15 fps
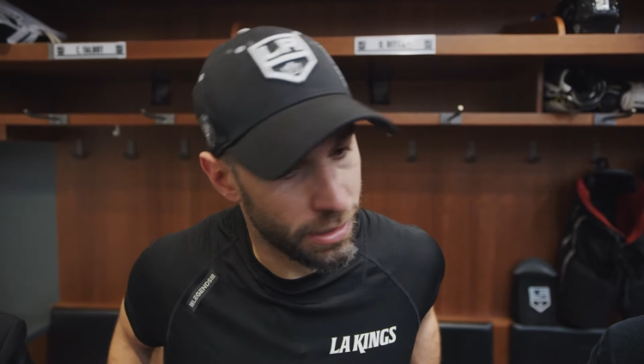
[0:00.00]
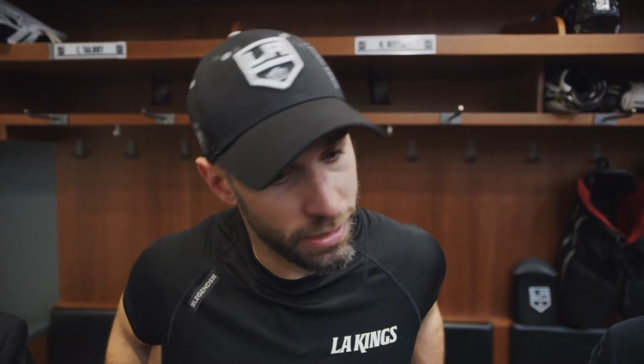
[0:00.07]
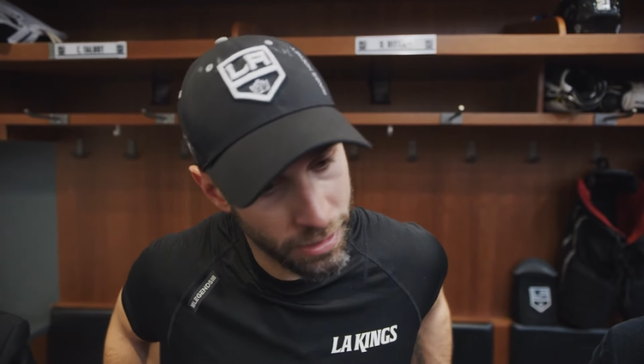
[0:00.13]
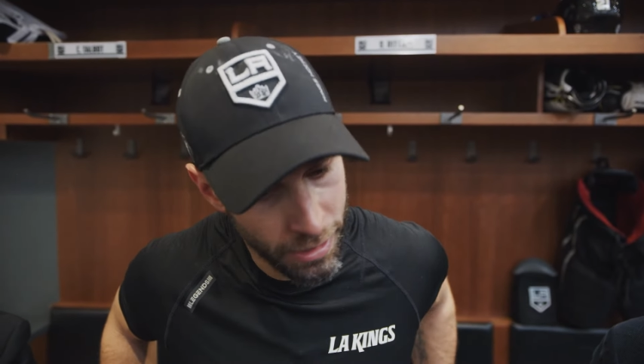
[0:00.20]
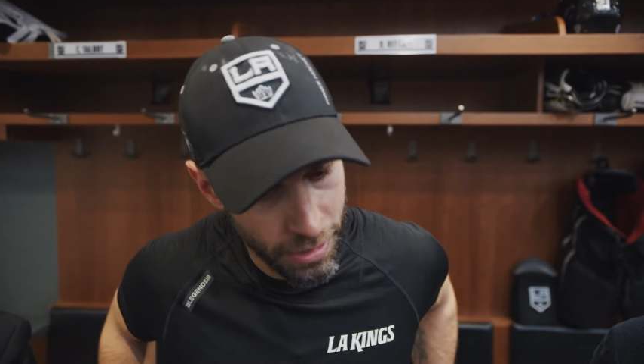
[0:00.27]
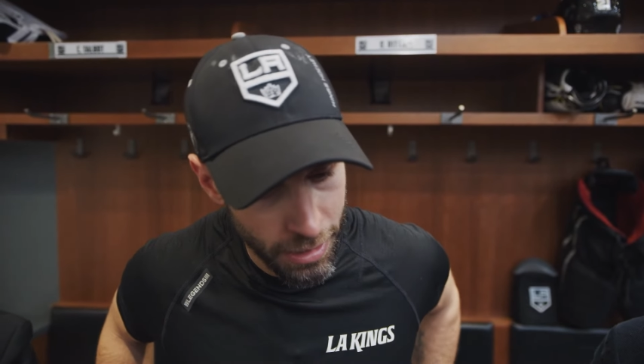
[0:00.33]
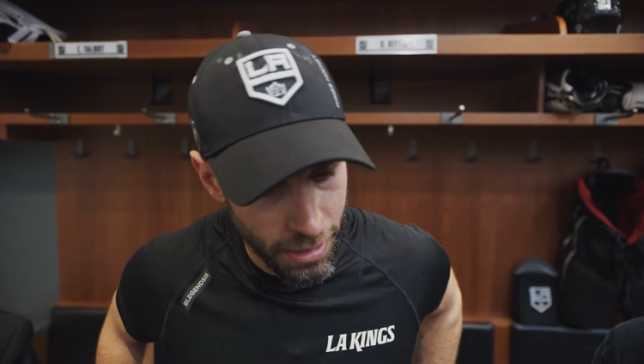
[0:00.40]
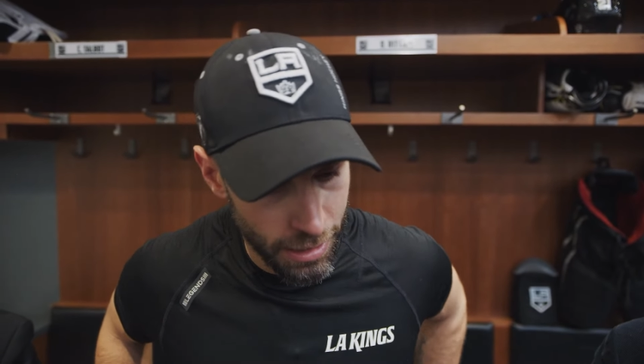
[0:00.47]
And
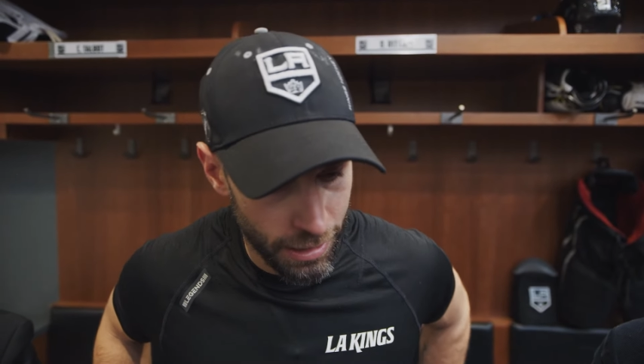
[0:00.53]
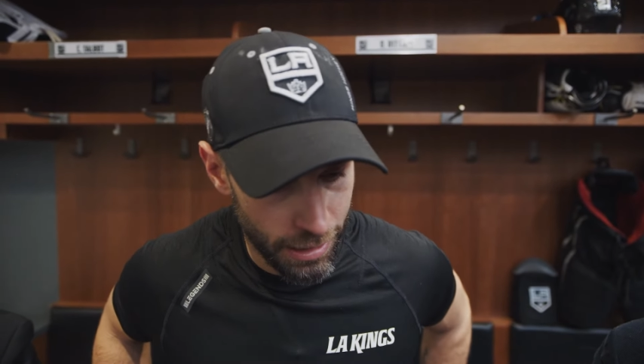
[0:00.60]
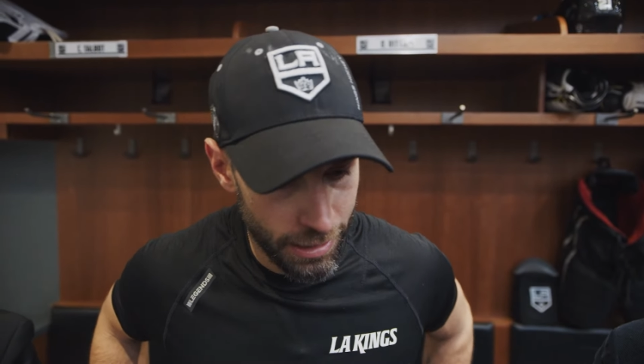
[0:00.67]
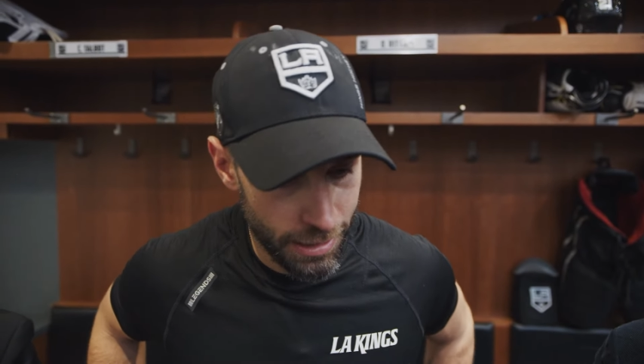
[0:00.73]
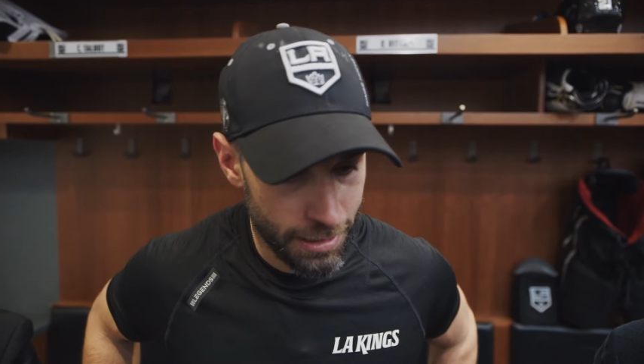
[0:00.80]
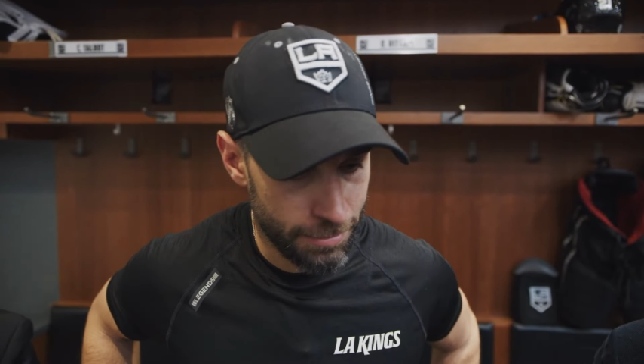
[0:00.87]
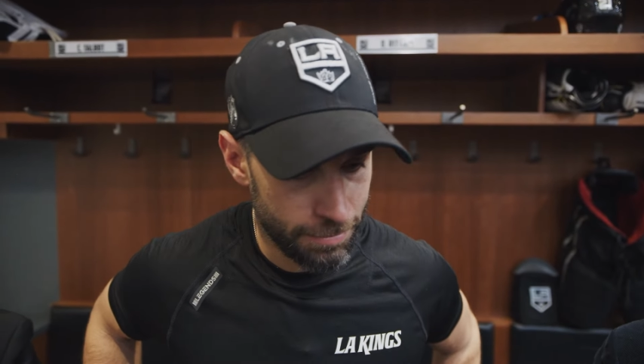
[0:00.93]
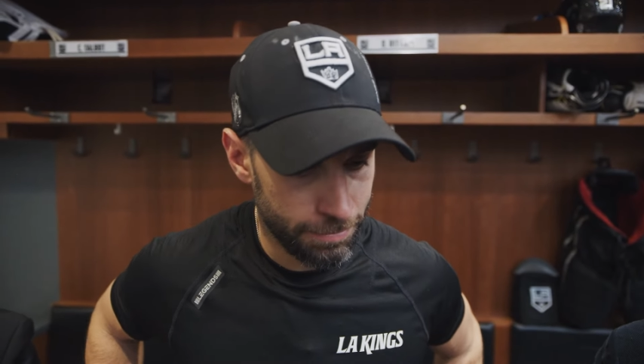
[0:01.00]

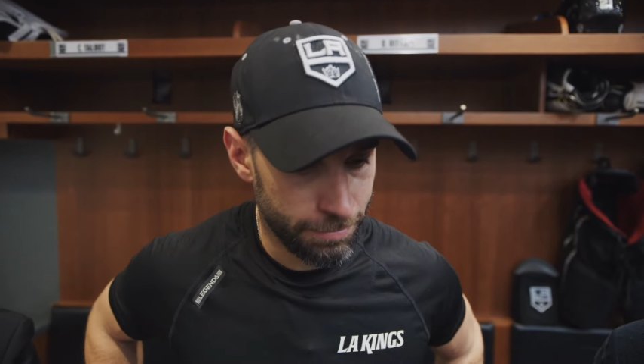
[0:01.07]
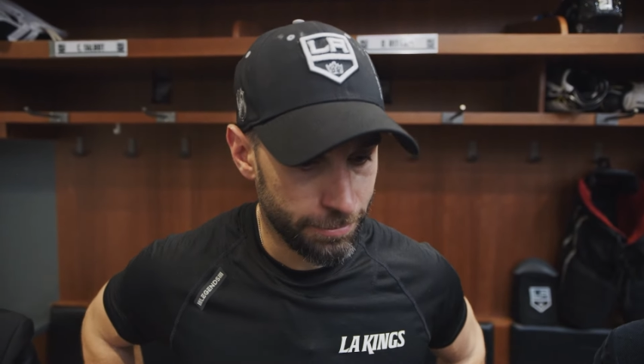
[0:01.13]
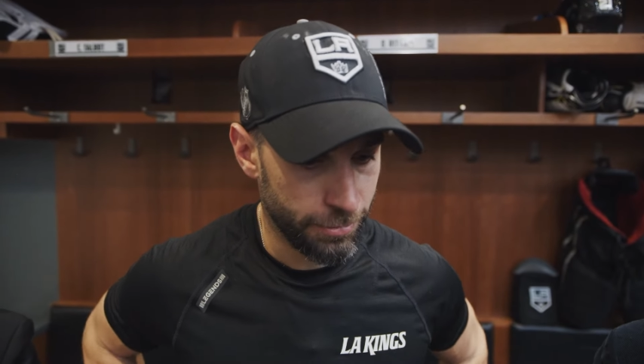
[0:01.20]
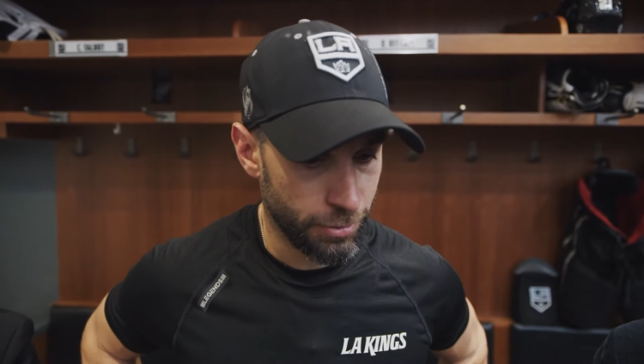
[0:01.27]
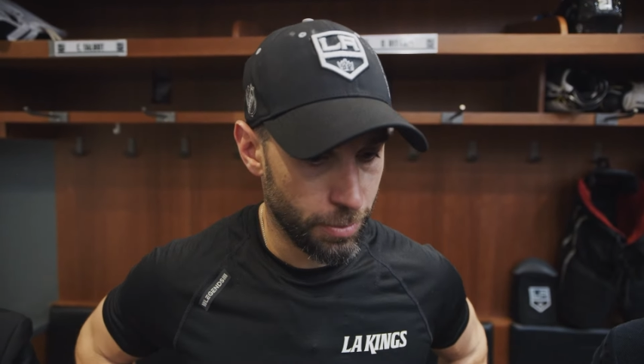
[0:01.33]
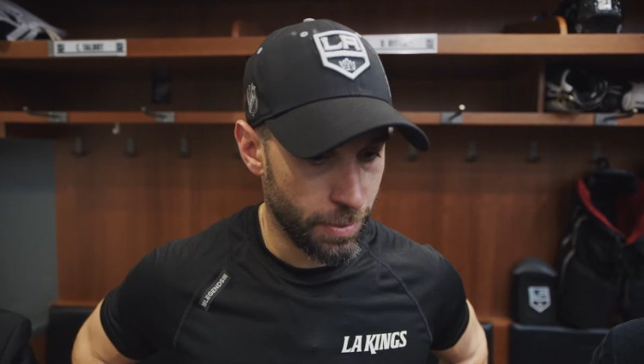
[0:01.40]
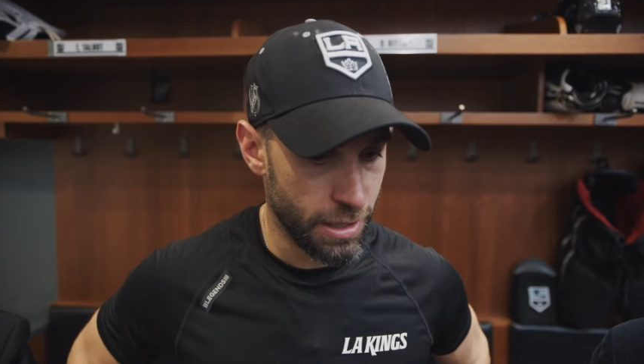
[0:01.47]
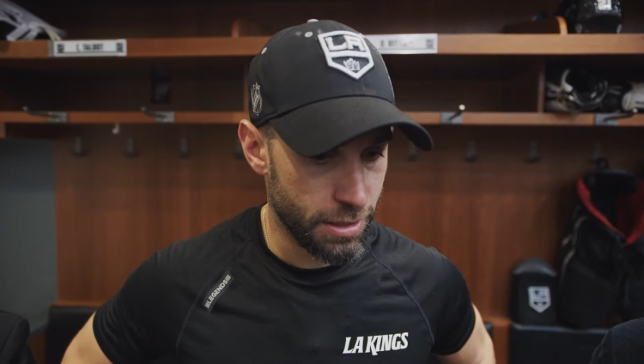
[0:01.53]
um,
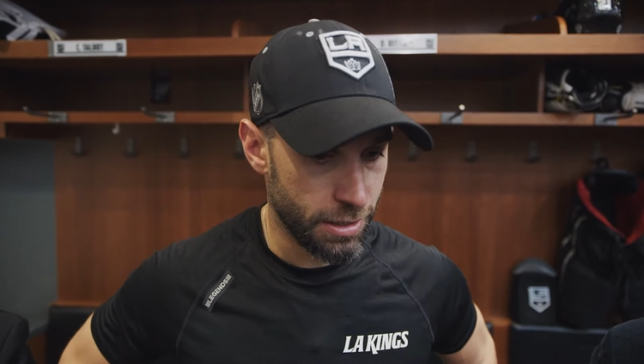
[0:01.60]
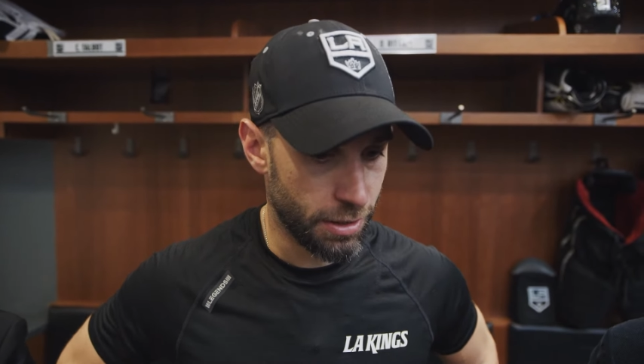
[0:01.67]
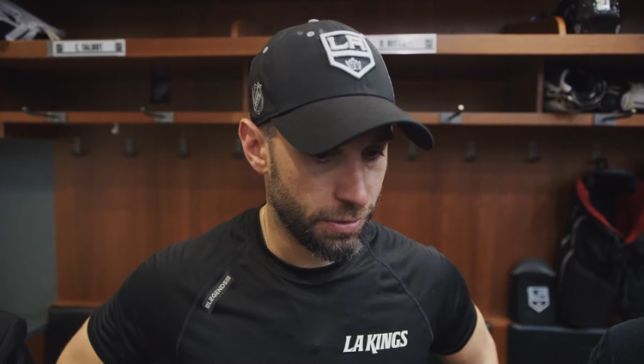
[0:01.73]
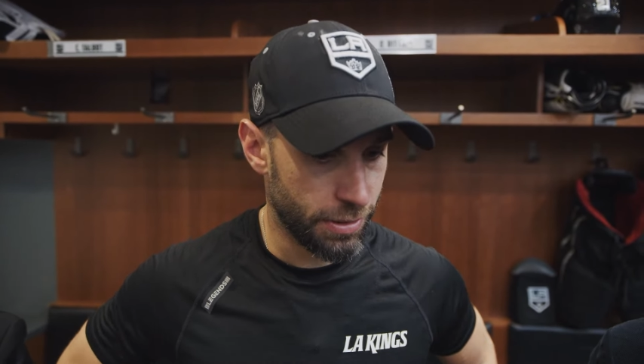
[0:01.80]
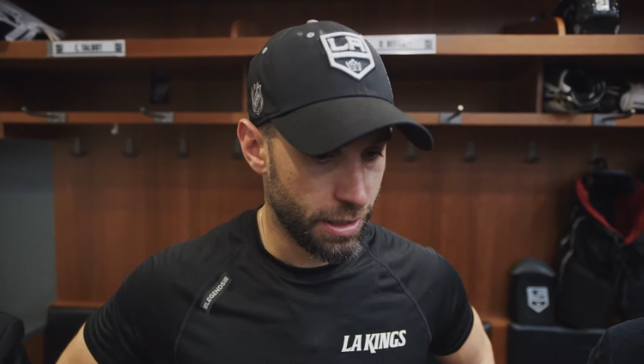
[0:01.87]
for myself,